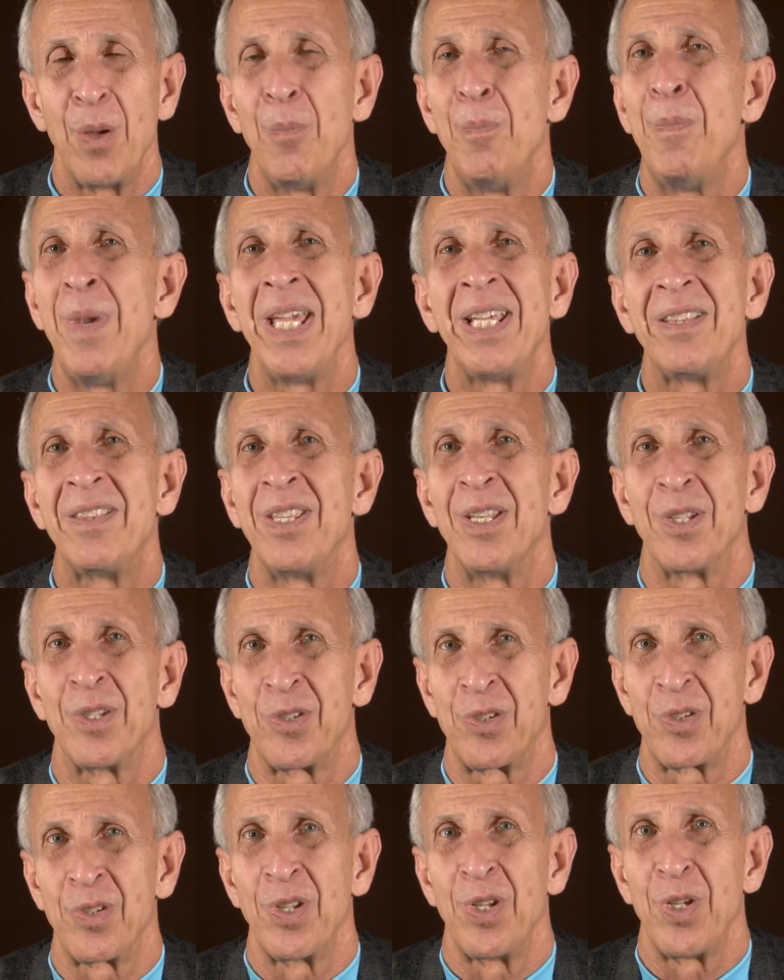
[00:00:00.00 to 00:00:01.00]
Make
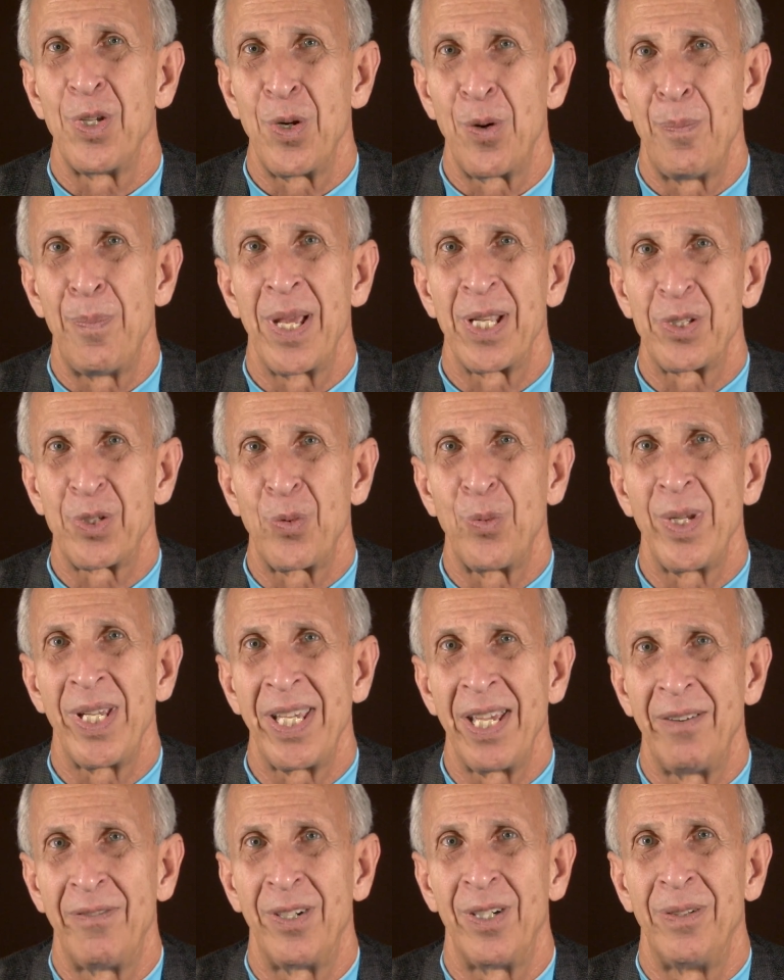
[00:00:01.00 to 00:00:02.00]
this your best week
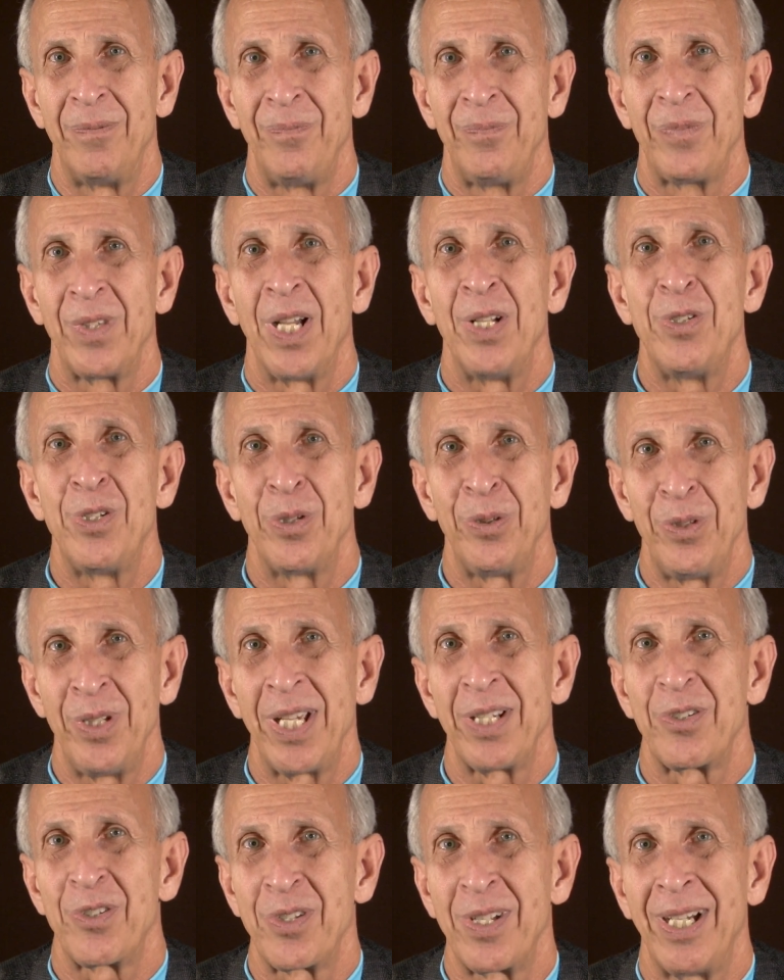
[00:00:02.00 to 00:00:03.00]
ever. Until
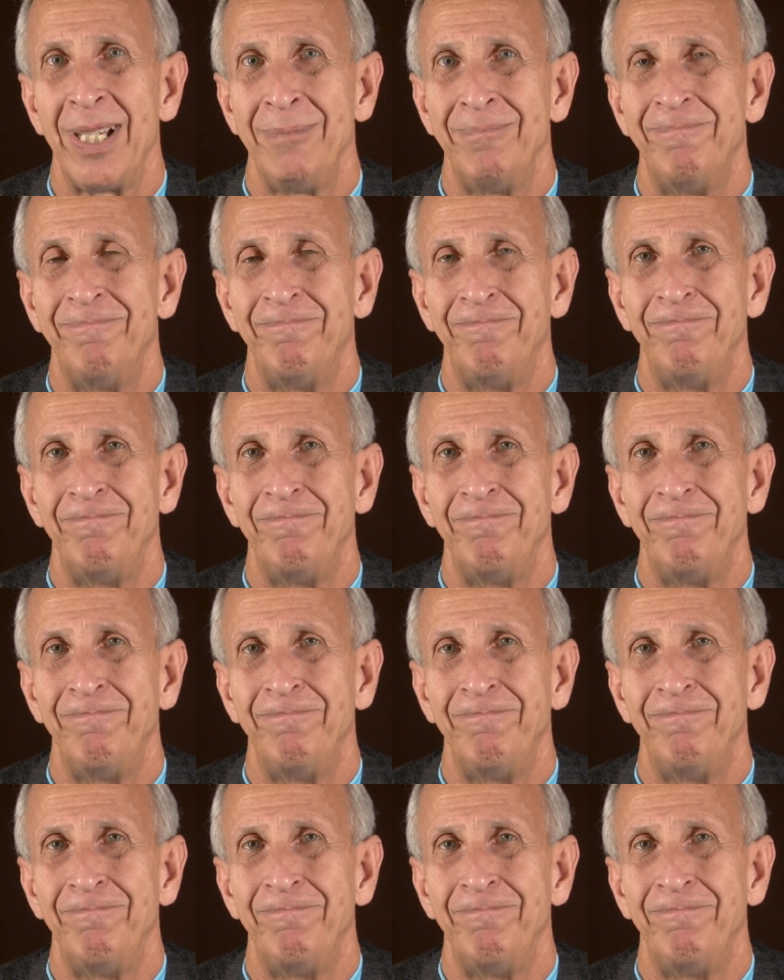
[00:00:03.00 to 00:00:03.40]
next time,